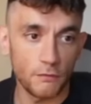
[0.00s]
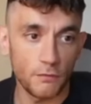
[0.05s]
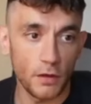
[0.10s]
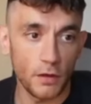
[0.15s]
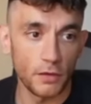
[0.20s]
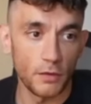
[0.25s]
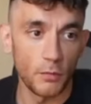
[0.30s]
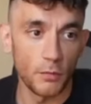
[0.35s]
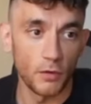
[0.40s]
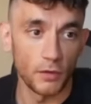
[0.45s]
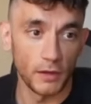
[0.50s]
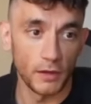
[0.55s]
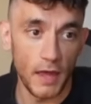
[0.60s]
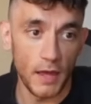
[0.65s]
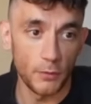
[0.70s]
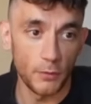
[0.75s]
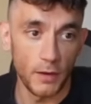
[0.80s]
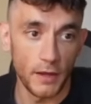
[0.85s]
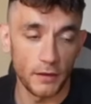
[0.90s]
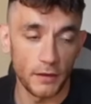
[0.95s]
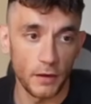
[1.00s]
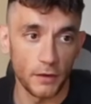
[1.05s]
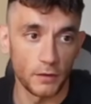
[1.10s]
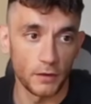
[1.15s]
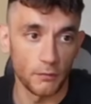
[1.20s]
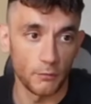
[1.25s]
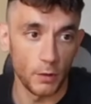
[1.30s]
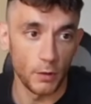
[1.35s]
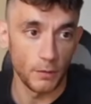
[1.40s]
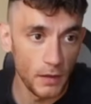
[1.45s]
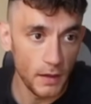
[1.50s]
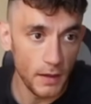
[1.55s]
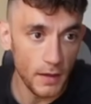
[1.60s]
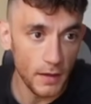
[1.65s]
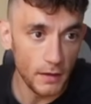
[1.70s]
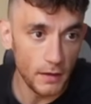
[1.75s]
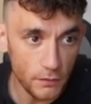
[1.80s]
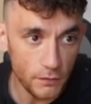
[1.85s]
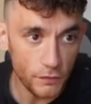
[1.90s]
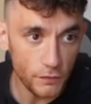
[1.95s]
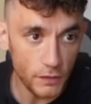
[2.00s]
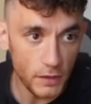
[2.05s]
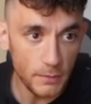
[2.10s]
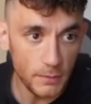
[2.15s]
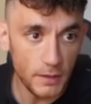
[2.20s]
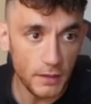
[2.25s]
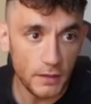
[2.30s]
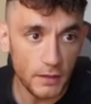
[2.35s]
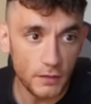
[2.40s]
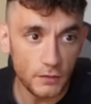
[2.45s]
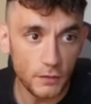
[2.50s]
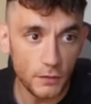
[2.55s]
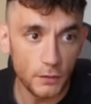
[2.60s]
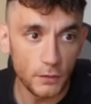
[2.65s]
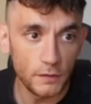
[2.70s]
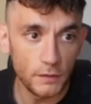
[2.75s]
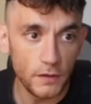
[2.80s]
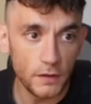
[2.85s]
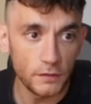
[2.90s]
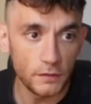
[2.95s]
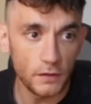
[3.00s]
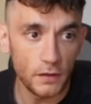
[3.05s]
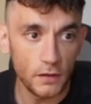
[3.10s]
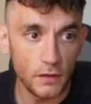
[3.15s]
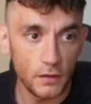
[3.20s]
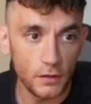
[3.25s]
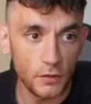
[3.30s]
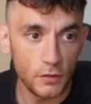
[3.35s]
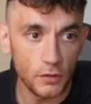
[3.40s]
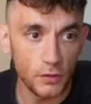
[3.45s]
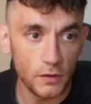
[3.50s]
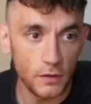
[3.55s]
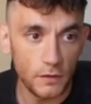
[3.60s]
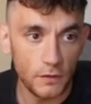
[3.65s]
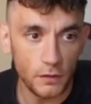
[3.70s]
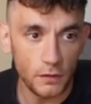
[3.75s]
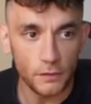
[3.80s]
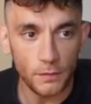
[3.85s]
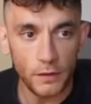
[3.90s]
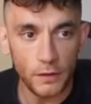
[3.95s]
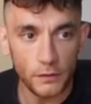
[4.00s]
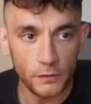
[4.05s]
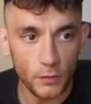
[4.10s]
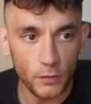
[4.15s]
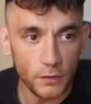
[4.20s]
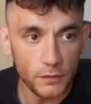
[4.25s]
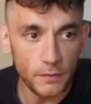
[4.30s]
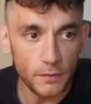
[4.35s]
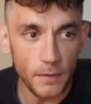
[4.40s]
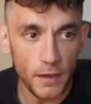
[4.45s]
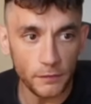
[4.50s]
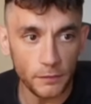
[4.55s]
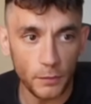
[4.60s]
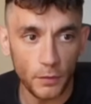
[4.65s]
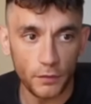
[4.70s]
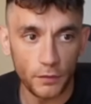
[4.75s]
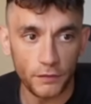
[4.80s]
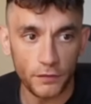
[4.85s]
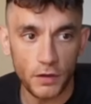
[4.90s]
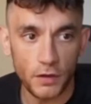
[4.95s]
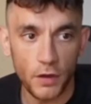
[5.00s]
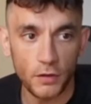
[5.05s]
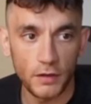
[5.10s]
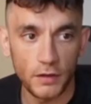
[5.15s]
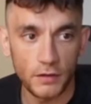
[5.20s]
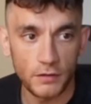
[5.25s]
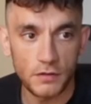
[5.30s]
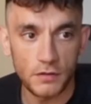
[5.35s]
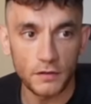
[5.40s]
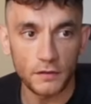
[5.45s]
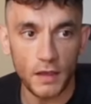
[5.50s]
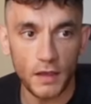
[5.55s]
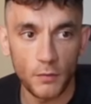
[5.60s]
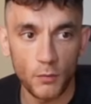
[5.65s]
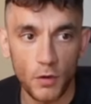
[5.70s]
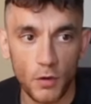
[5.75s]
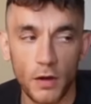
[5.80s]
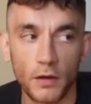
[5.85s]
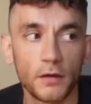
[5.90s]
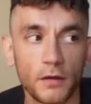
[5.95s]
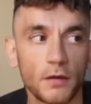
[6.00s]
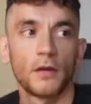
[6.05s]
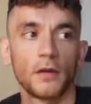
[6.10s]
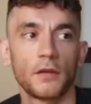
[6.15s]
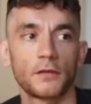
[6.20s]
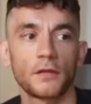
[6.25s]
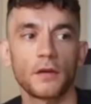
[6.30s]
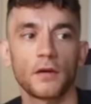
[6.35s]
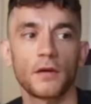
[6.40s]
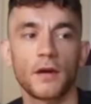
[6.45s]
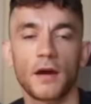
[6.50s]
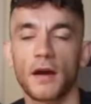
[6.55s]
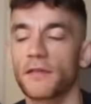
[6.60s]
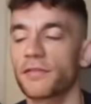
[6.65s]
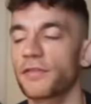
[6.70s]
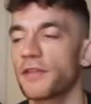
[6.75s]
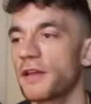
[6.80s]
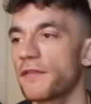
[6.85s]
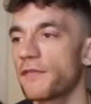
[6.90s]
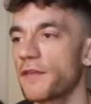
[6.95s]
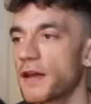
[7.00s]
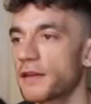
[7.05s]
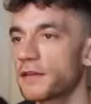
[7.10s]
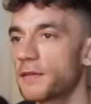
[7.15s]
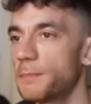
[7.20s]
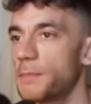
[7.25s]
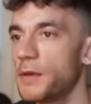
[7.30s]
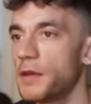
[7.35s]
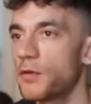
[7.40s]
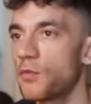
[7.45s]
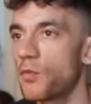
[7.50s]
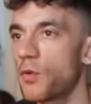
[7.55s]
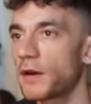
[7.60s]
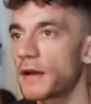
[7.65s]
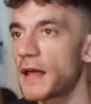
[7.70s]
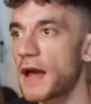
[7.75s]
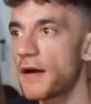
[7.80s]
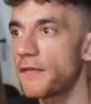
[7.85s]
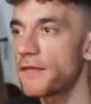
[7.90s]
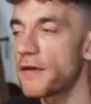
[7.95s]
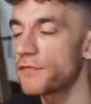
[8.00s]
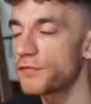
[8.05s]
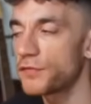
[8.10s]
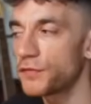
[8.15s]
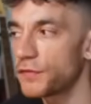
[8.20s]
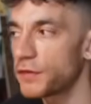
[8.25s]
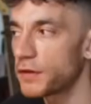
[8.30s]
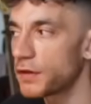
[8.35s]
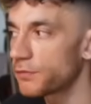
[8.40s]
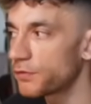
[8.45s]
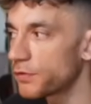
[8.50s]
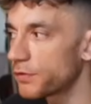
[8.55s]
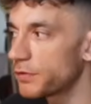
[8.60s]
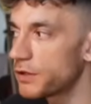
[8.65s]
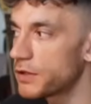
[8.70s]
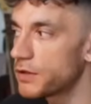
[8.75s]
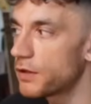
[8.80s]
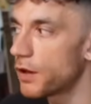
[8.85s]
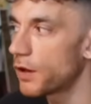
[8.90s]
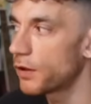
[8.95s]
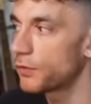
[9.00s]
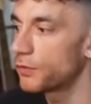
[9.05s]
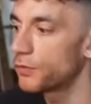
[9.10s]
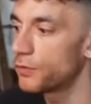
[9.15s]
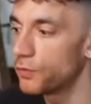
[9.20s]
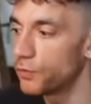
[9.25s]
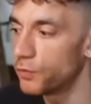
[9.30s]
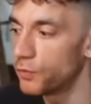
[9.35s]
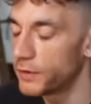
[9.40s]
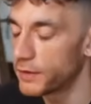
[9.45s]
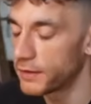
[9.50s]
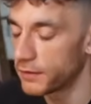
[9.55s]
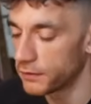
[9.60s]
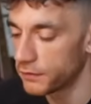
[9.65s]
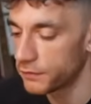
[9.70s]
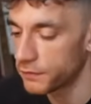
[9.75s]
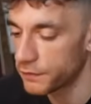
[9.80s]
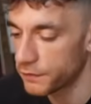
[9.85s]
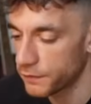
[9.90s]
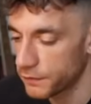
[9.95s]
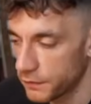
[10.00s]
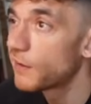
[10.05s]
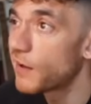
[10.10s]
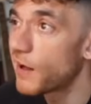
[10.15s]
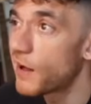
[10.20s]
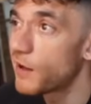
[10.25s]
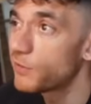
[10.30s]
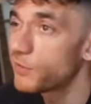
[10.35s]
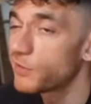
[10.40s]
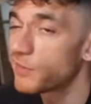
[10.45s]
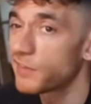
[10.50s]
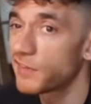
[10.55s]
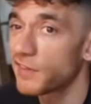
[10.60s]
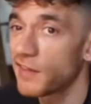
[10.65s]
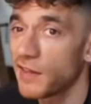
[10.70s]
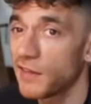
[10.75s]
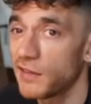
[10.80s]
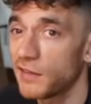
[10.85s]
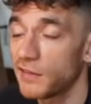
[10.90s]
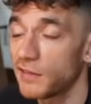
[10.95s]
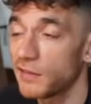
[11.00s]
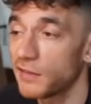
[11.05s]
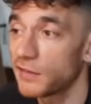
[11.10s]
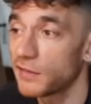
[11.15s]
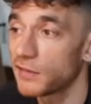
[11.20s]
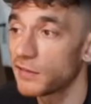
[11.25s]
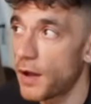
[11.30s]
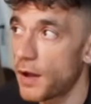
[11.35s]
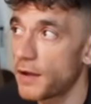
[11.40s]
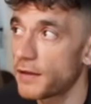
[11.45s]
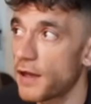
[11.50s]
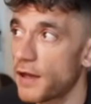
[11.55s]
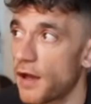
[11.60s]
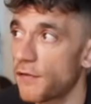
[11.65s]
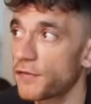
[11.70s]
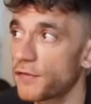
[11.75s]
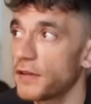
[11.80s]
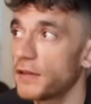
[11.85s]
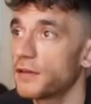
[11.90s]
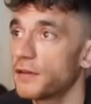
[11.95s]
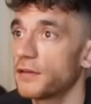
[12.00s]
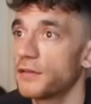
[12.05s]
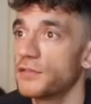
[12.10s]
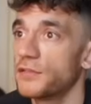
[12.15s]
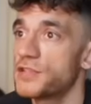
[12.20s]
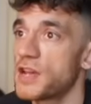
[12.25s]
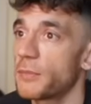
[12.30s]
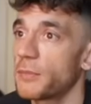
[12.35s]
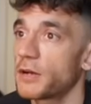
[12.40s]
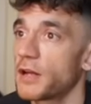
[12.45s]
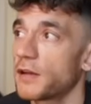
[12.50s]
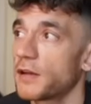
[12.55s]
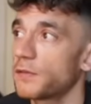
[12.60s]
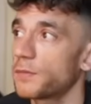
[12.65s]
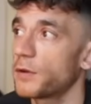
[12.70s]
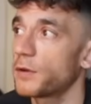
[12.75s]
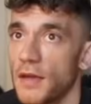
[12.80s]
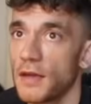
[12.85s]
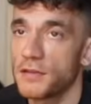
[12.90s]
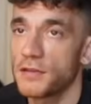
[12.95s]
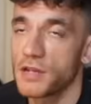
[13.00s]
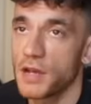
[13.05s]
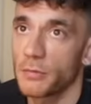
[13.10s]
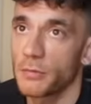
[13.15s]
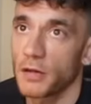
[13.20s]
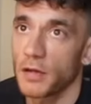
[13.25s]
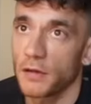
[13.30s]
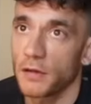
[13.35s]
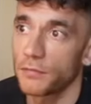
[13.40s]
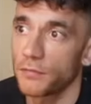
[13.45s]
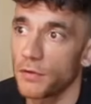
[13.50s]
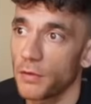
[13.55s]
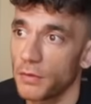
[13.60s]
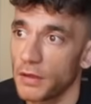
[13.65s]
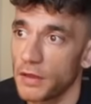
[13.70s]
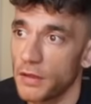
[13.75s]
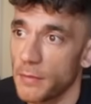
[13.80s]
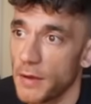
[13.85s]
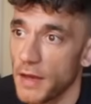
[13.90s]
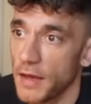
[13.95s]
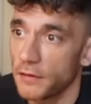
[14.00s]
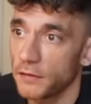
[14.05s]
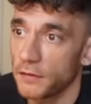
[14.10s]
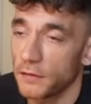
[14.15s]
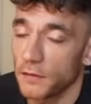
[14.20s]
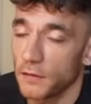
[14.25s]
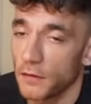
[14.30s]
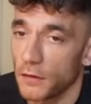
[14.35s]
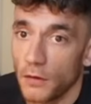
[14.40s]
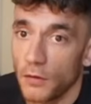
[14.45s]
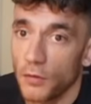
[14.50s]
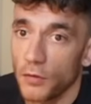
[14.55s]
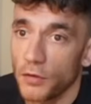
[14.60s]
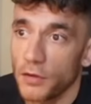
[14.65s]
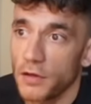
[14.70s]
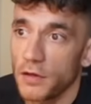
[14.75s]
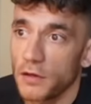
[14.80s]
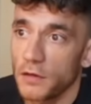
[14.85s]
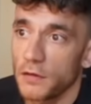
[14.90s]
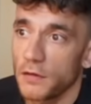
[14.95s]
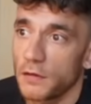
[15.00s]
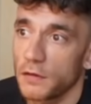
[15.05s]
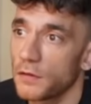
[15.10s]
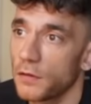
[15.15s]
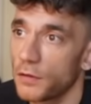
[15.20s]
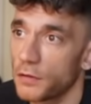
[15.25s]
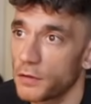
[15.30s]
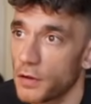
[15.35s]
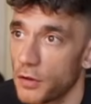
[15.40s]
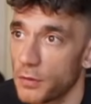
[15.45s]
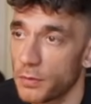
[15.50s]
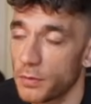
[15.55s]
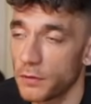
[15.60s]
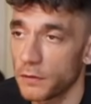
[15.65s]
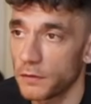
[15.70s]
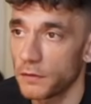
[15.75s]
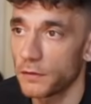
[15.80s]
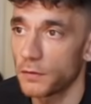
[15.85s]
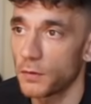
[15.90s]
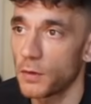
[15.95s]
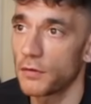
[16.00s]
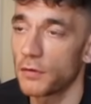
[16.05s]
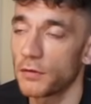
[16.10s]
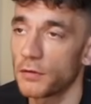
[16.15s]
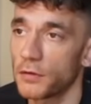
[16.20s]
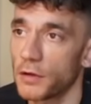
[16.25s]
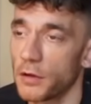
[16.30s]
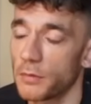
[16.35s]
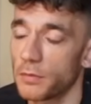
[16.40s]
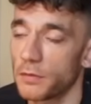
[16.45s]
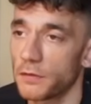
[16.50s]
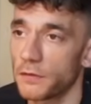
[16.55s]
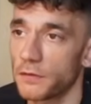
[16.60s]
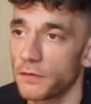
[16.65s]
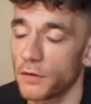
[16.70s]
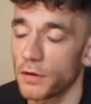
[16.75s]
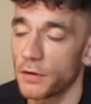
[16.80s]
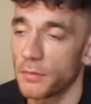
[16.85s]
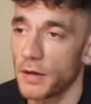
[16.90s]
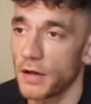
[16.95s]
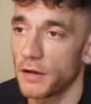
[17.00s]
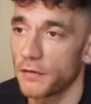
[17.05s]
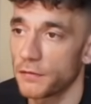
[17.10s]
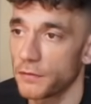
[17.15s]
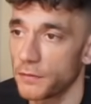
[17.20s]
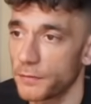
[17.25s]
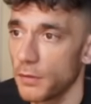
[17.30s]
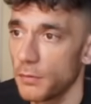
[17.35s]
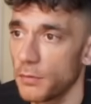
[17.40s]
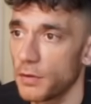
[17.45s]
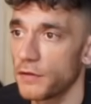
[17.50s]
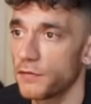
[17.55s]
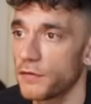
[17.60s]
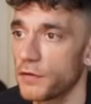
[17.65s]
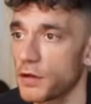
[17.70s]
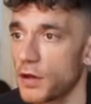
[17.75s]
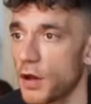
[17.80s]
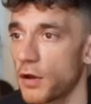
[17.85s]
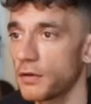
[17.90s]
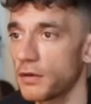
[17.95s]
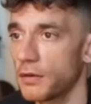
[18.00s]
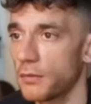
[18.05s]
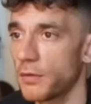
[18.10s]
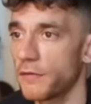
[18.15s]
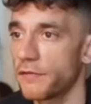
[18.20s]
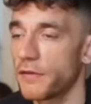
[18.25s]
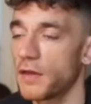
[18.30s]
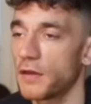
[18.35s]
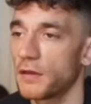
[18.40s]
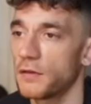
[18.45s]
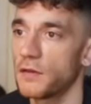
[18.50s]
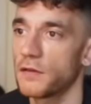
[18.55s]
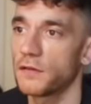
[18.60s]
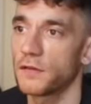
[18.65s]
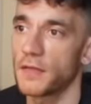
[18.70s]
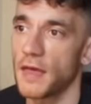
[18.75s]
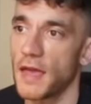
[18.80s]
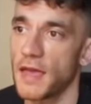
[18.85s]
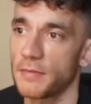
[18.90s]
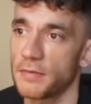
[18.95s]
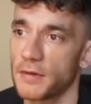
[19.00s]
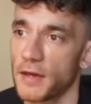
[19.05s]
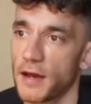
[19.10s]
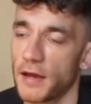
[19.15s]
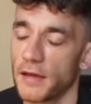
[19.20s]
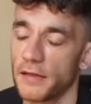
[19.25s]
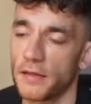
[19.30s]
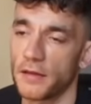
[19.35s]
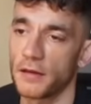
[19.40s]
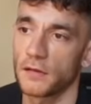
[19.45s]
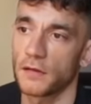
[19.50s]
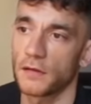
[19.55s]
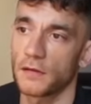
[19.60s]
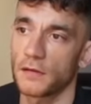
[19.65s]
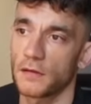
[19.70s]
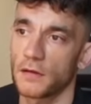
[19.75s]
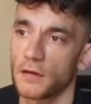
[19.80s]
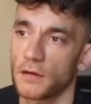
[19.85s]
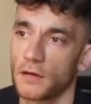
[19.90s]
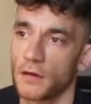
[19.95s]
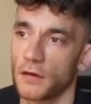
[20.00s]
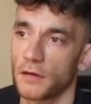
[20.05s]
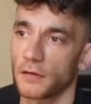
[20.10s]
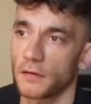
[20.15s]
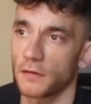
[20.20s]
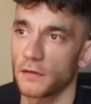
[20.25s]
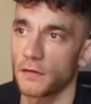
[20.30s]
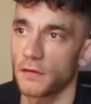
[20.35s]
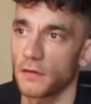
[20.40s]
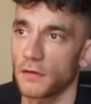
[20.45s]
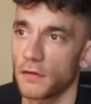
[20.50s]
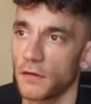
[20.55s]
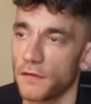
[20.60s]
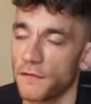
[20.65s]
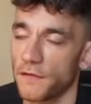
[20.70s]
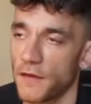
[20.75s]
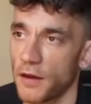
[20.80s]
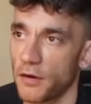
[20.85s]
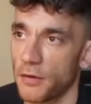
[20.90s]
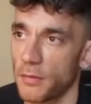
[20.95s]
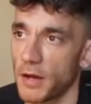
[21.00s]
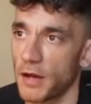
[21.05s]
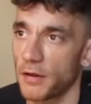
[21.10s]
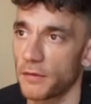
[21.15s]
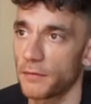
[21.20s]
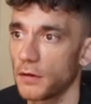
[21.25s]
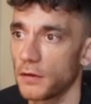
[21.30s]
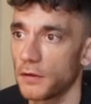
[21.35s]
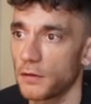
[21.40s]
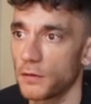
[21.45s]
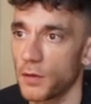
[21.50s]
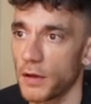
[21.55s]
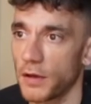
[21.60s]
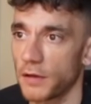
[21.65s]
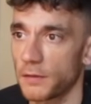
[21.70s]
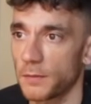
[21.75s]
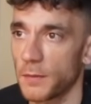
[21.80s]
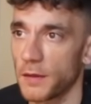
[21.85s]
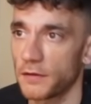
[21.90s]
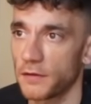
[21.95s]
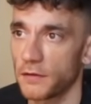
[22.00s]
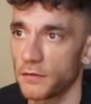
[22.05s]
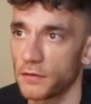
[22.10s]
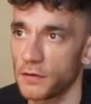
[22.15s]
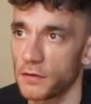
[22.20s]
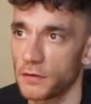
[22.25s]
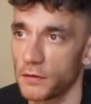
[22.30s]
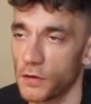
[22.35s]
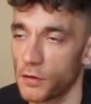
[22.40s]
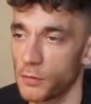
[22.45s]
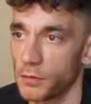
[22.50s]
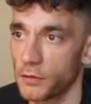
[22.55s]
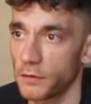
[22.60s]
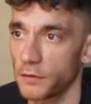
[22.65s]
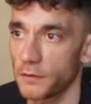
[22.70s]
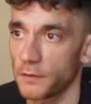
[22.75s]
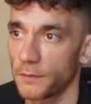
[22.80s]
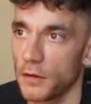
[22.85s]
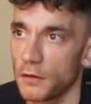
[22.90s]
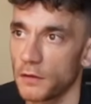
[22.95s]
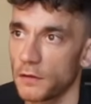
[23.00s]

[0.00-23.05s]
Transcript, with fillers: run the more lightweight coding one. And Free Media Tool says, sir, according to your experience, what's the best model for coding? Just name one. So I think if I had to pick one out of everything, I'd probably go with, I would say, I think Gemini is pretty good. Gemini is probably the best. Or you can use Claude Opus as well. Claude Opus is very powerful. But if you're coding with it using the A P I, then it's going to cost a fair amount. It's quite expensive to use Opus.